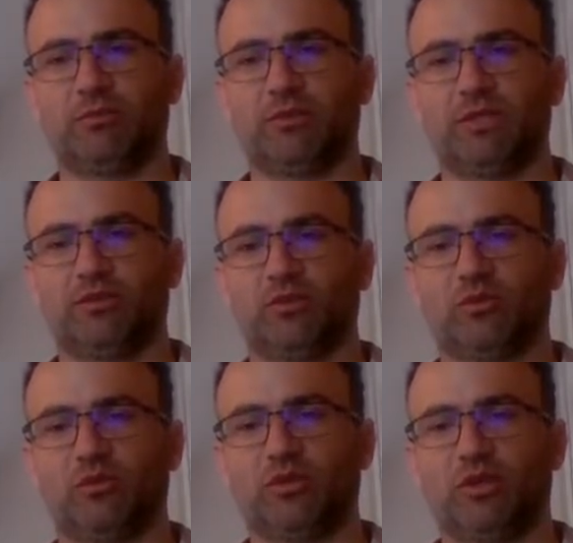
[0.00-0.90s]
And
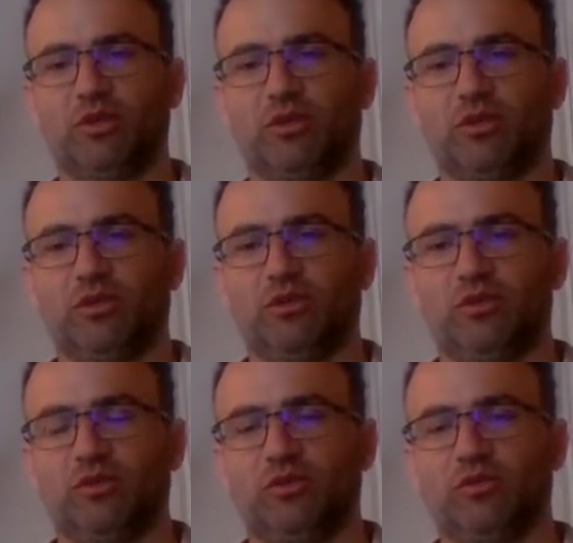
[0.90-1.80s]
so
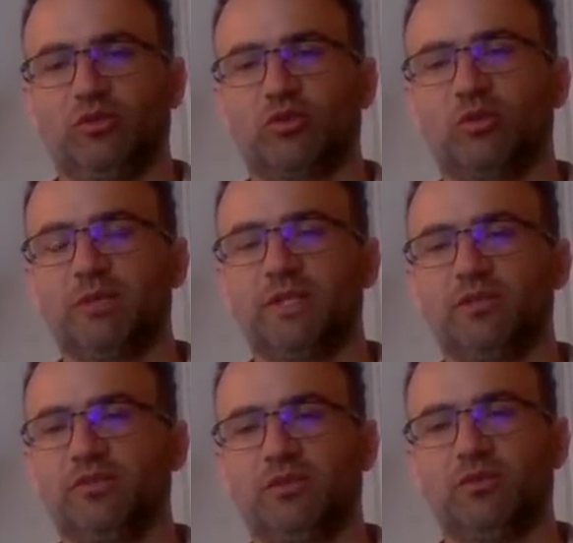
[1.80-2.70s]
don't complete
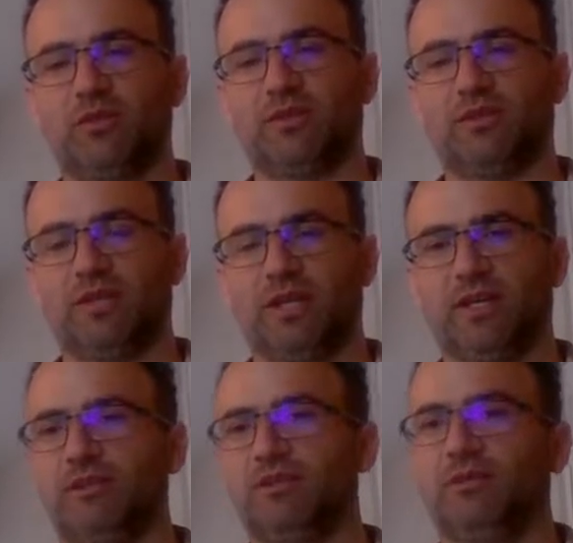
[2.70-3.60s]
until you're at the
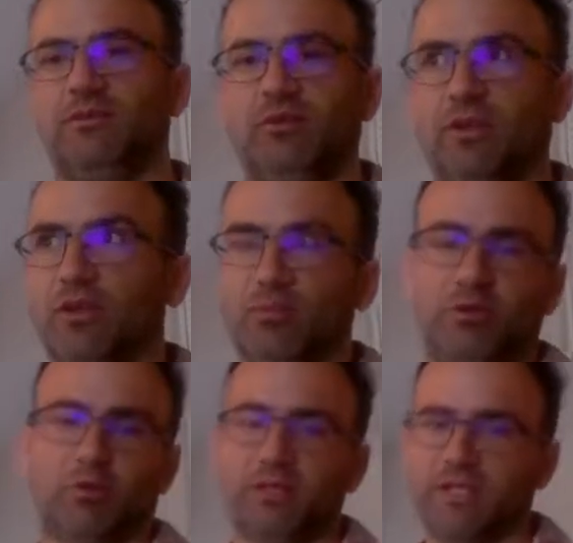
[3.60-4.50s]
end. If you end up
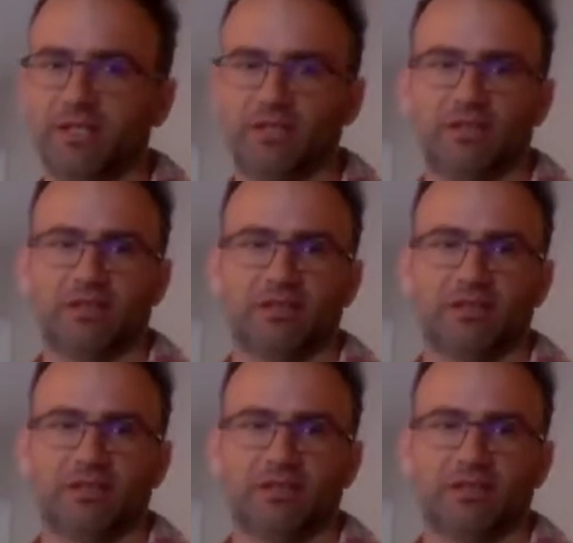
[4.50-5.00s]
completing